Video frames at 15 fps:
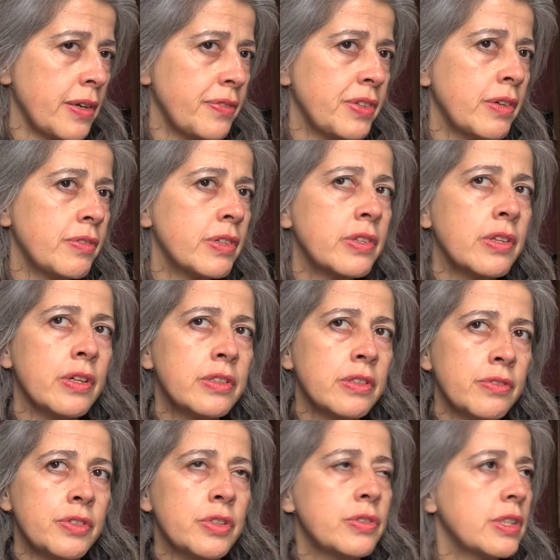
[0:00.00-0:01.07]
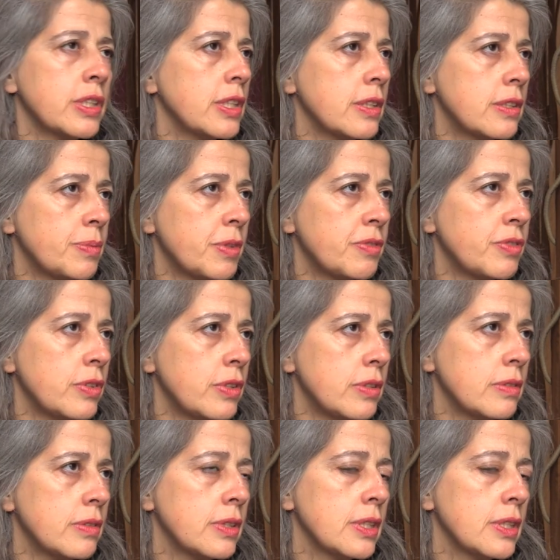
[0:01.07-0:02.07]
I've never thought of using it before,